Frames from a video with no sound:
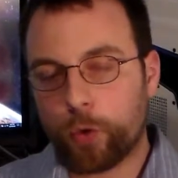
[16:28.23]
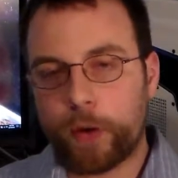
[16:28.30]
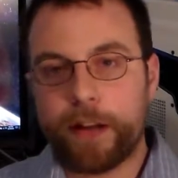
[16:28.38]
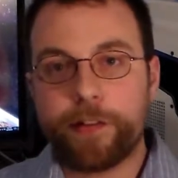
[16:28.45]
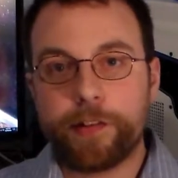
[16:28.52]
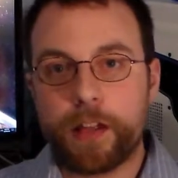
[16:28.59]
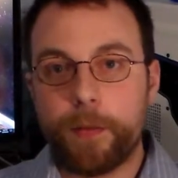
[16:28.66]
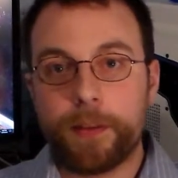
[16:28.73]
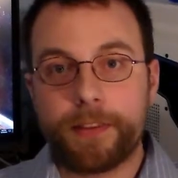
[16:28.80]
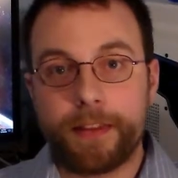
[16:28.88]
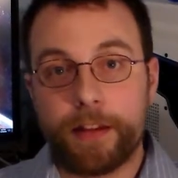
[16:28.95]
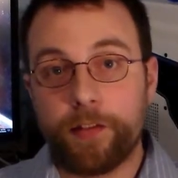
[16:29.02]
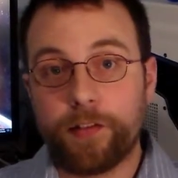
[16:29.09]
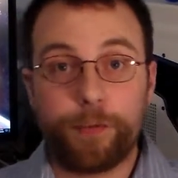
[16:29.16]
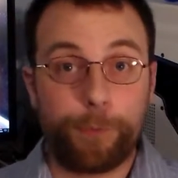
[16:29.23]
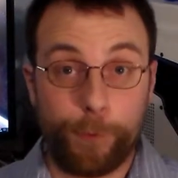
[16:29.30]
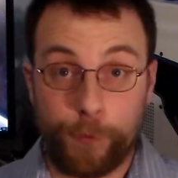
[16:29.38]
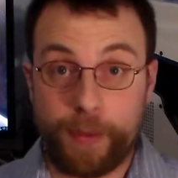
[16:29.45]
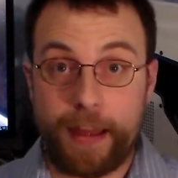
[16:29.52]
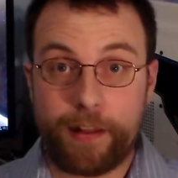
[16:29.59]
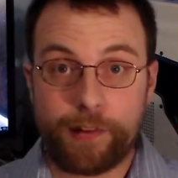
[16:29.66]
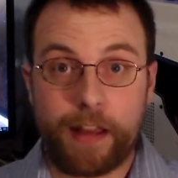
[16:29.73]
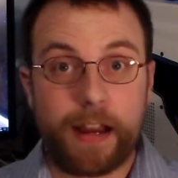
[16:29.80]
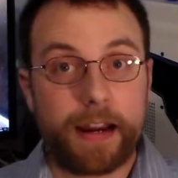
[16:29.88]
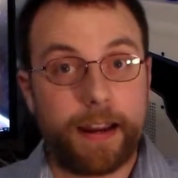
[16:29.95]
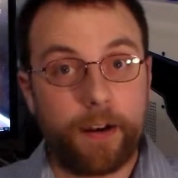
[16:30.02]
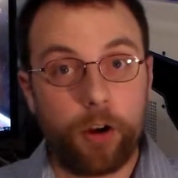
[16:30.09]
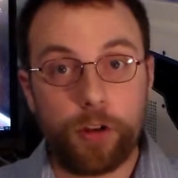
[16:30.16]
Grand scheme of things for that
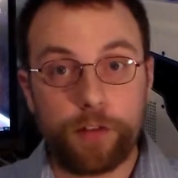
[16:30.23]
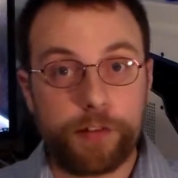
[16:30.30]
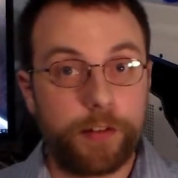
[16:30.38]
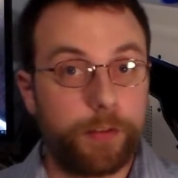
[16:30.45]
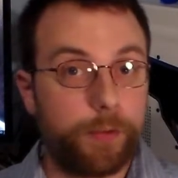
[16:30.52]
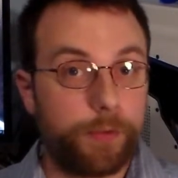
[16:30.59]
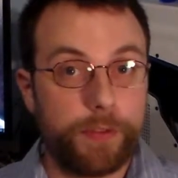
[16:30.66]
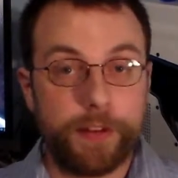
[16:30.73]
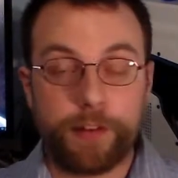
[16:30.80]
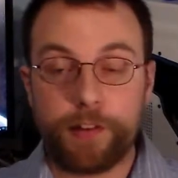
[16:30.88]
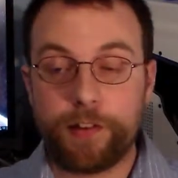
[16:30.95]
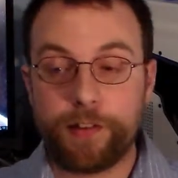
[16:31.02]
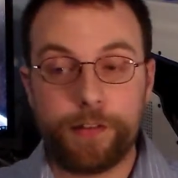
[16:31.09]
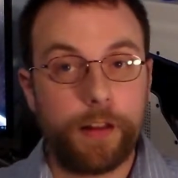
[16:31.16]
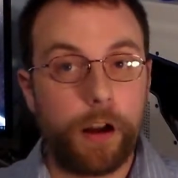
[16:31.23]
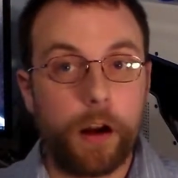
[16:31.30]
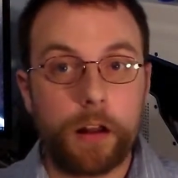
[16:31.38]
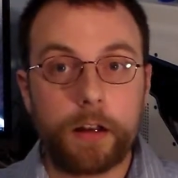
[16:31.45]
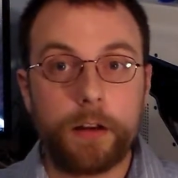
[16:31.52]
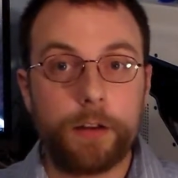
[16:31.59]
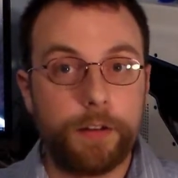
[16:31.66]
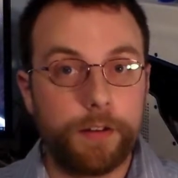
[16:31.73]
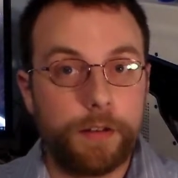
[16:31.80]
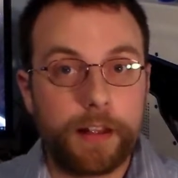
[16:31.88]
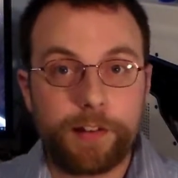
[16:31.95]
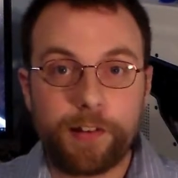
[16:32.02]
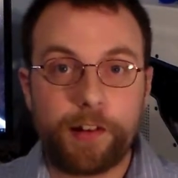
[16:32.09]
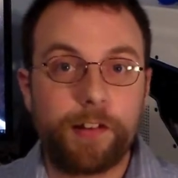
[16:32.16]
socket also, this is not a
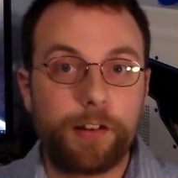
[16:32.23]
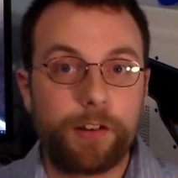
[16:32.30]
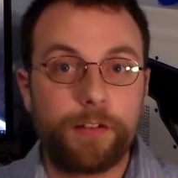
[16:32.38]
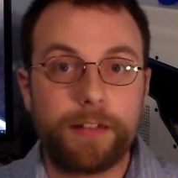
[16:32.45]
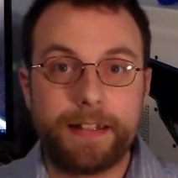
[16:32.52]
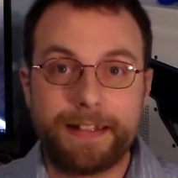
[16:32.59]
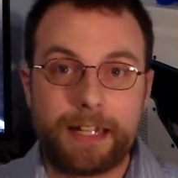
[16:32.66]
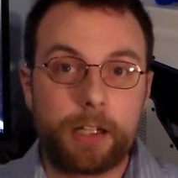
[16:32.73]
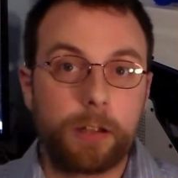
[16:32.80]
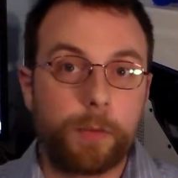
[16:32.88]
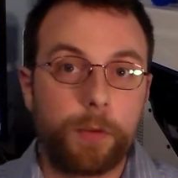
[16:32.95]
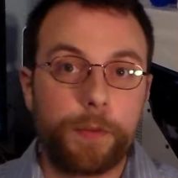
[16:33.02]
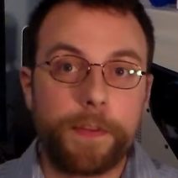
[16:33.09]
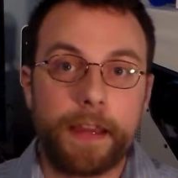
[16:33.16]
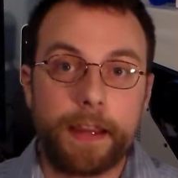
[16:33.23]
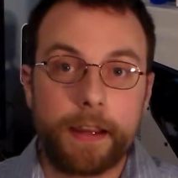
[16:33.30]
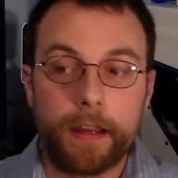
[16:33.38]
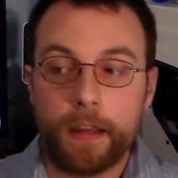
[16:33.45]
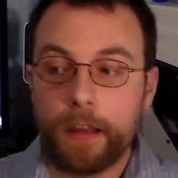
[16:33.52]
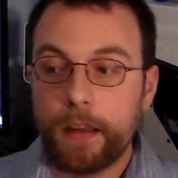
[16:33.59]
necessarily terrible thing.